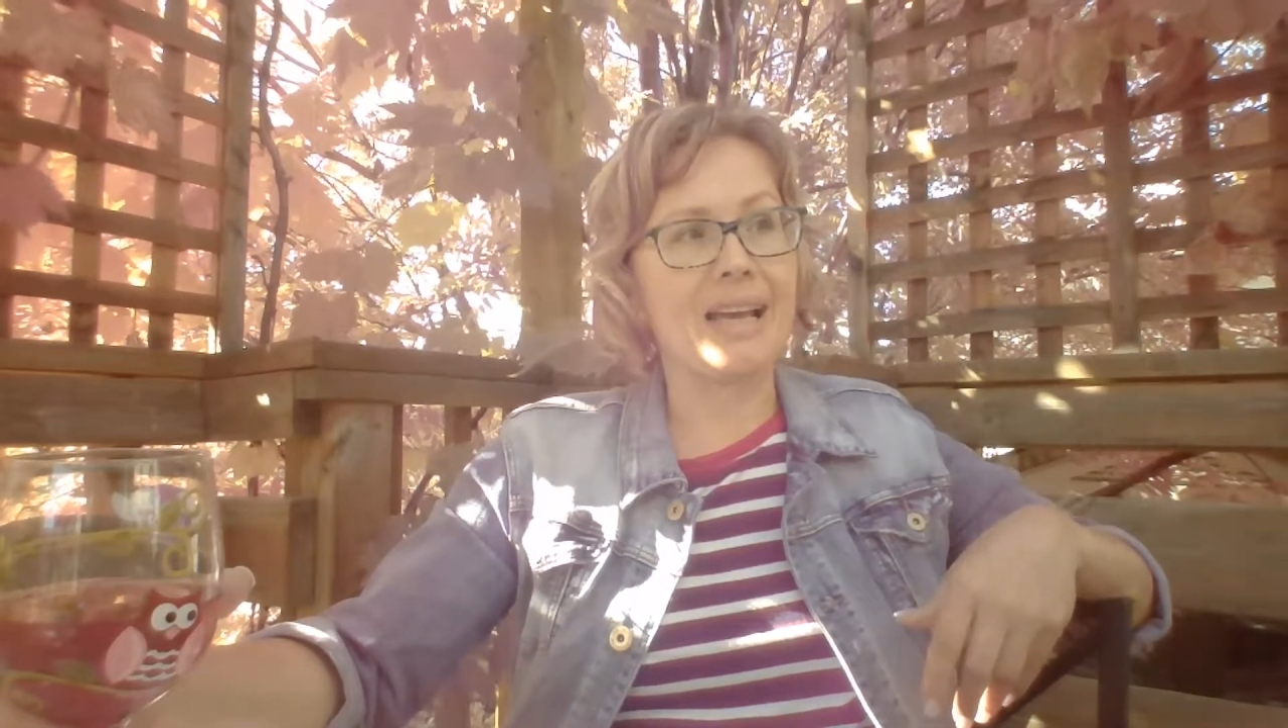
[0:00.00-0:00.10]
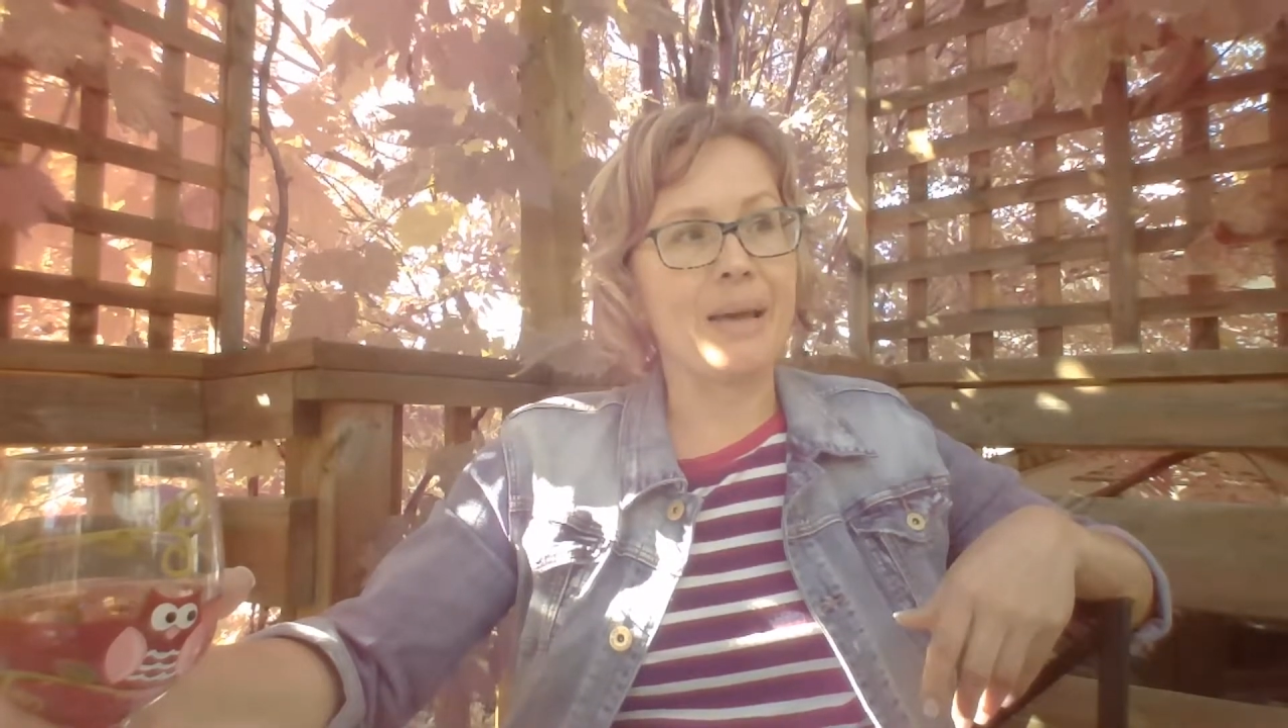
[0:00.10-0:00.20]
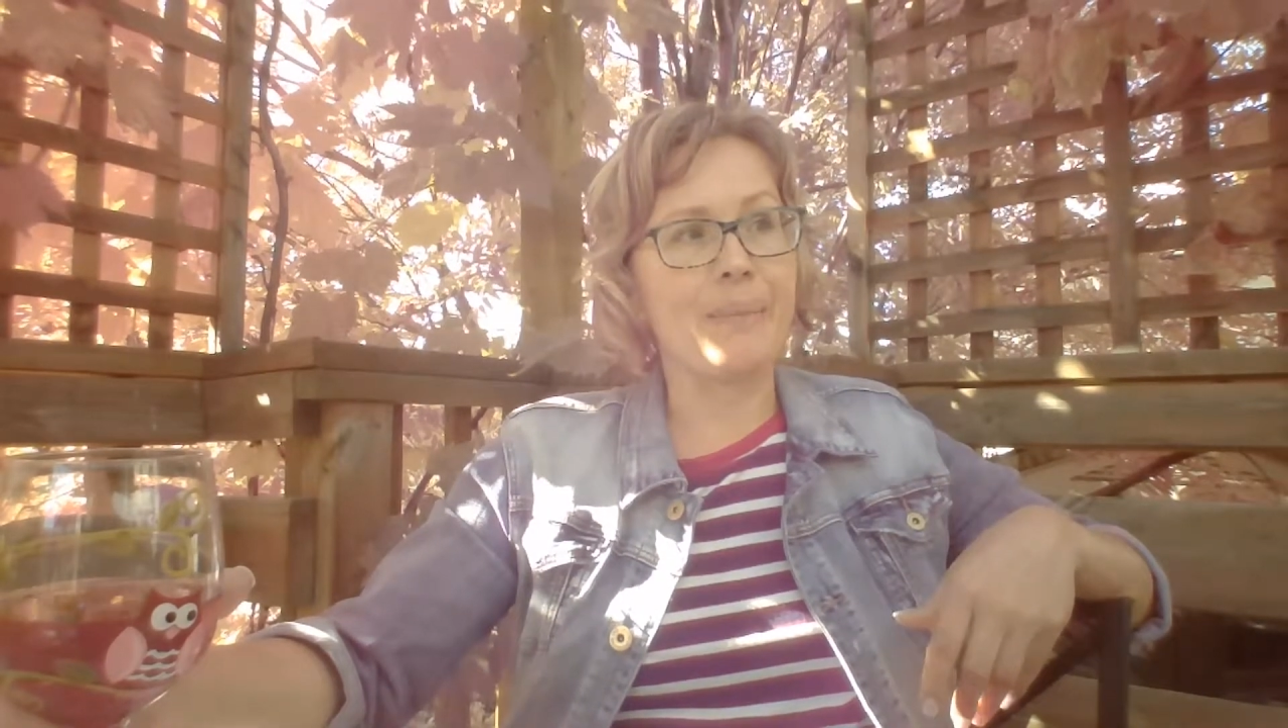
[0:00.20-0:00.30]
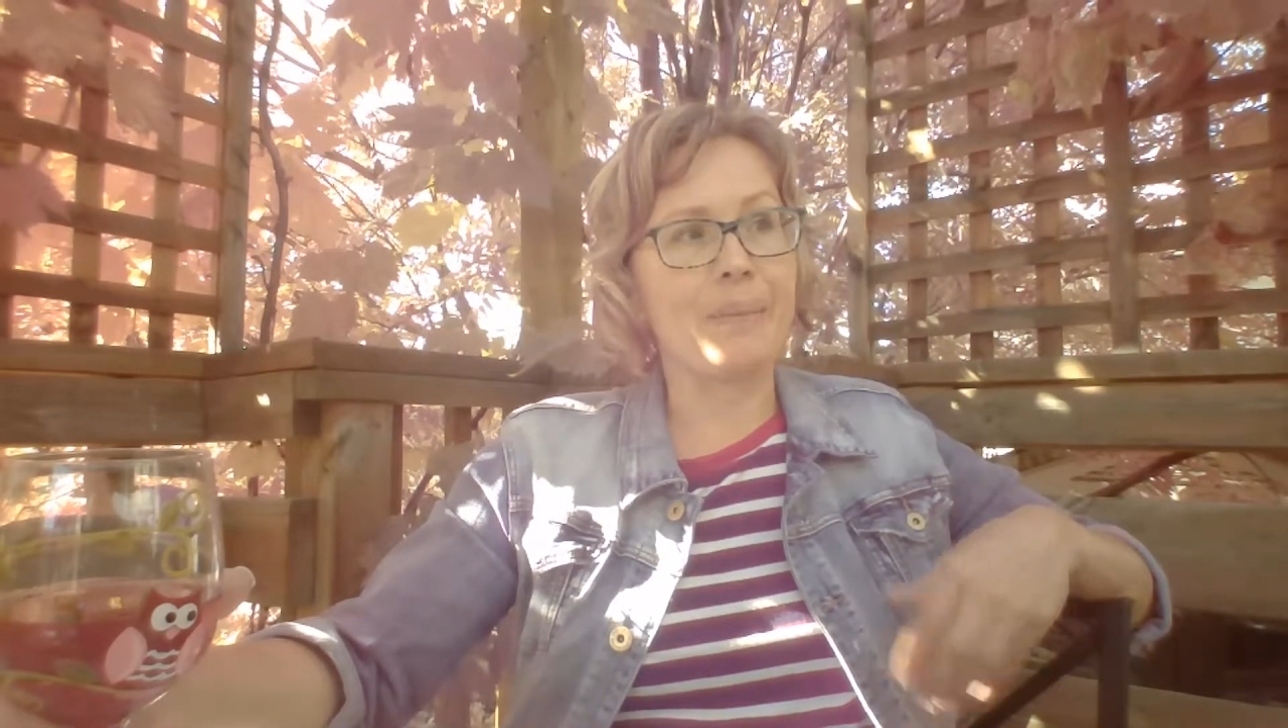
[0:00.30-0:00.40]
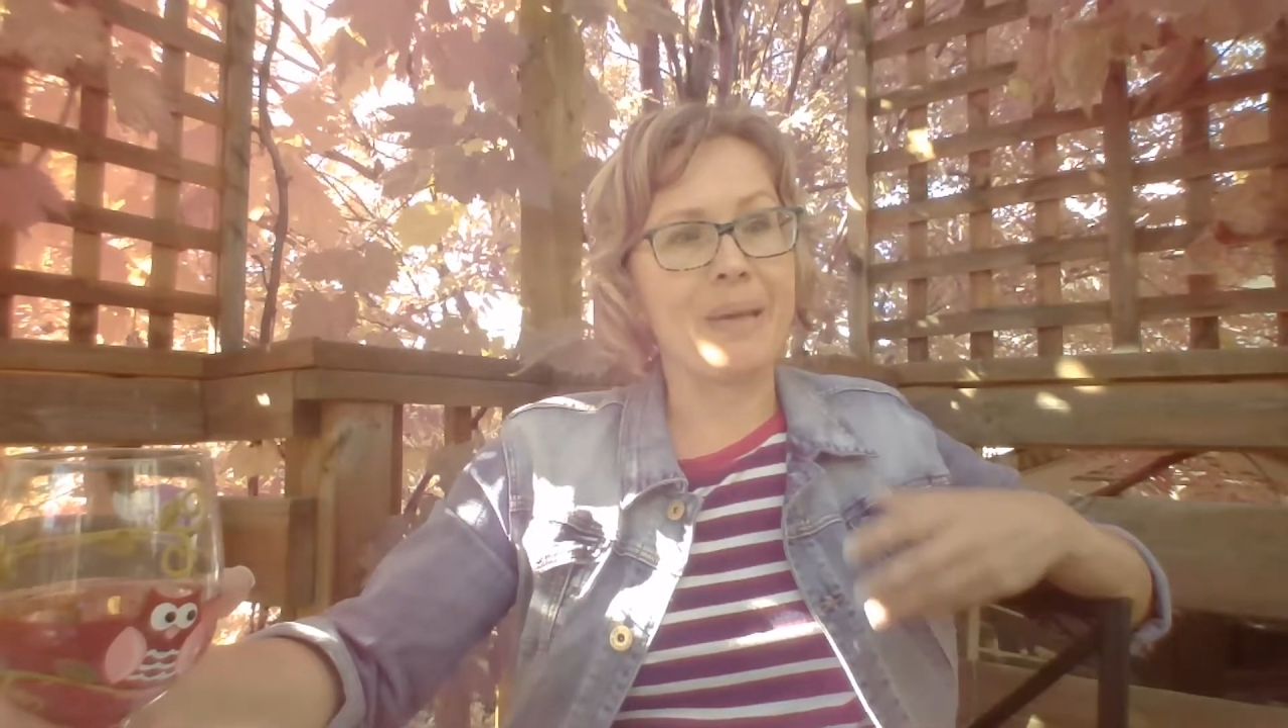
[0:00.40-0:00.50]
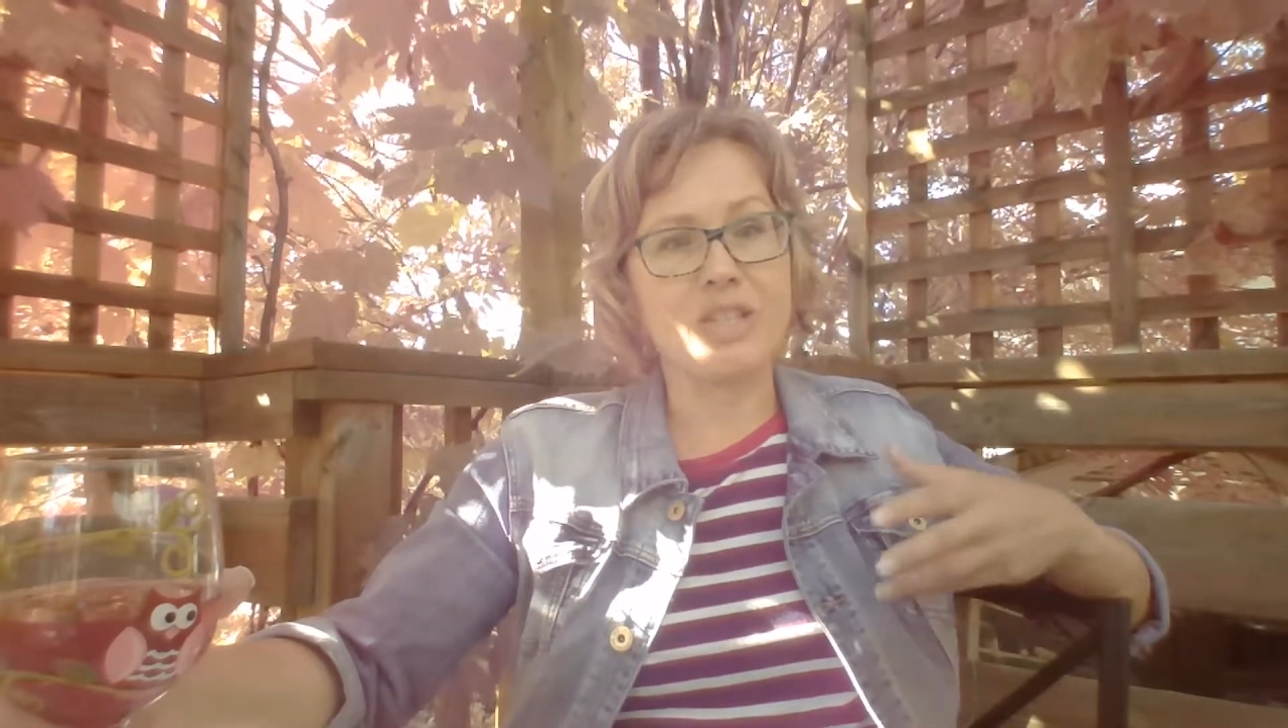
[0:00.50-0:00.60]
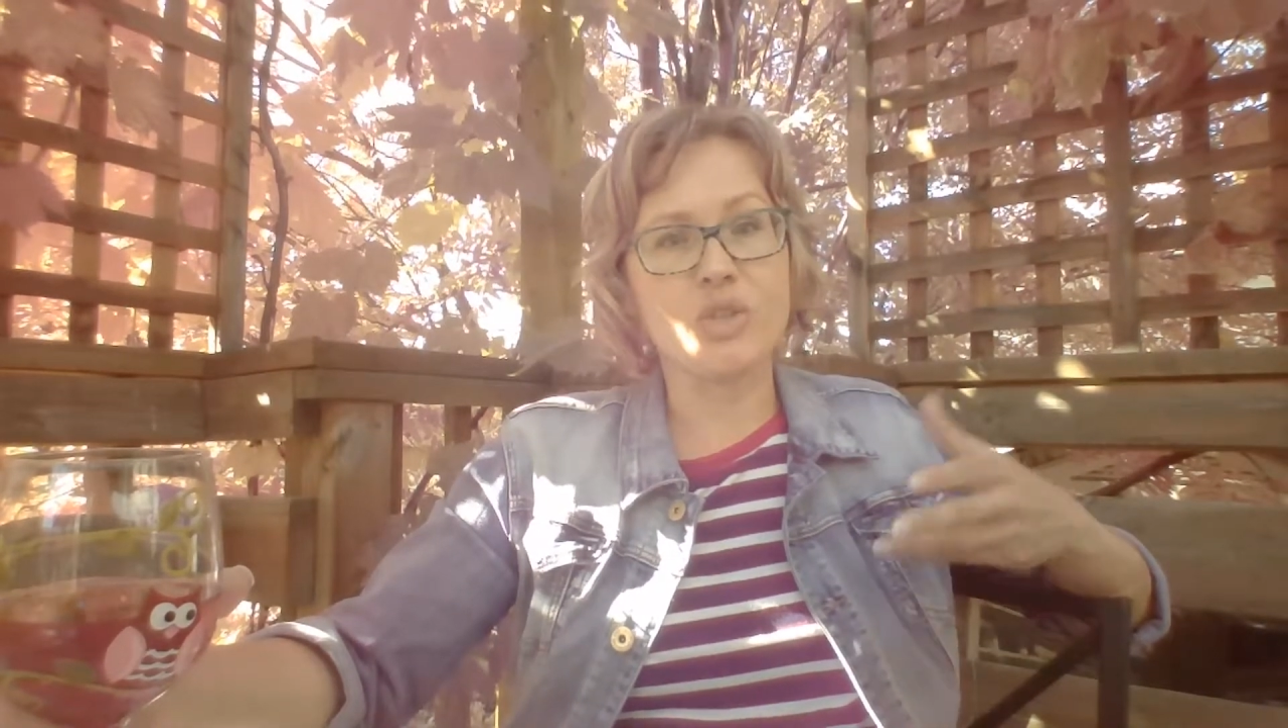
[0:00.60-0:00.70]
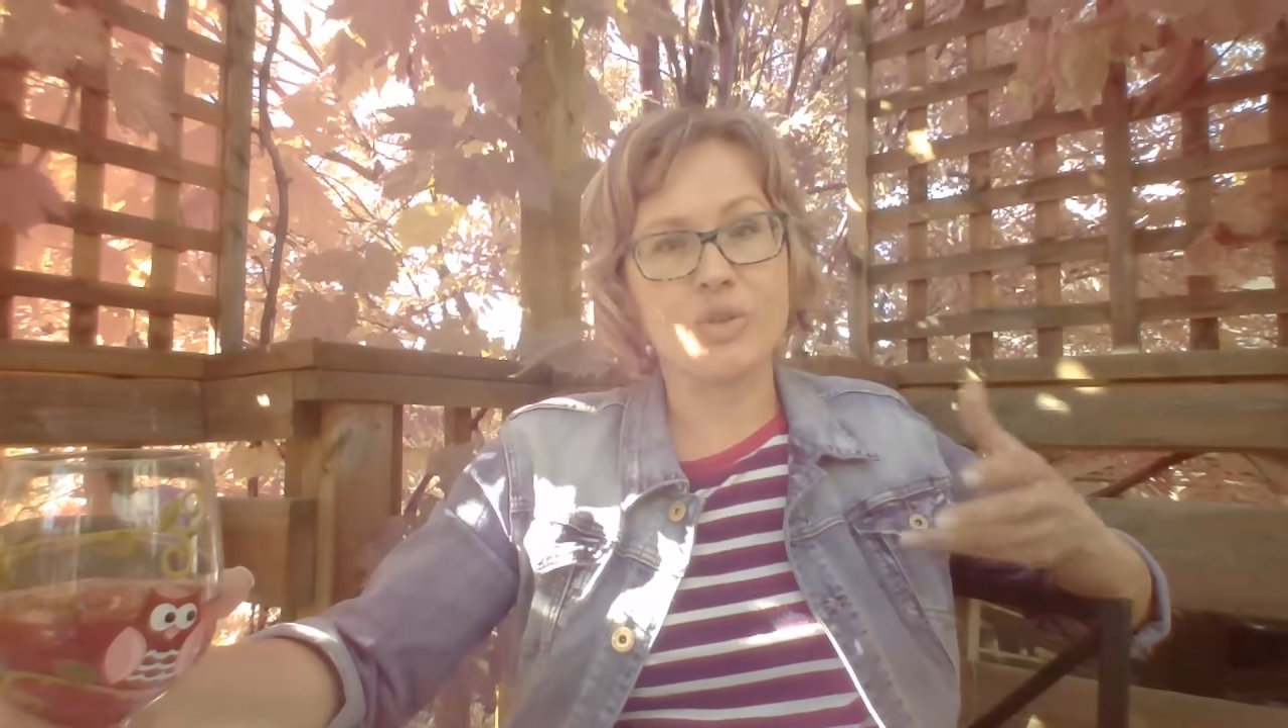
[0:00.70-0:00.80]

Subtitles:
am a major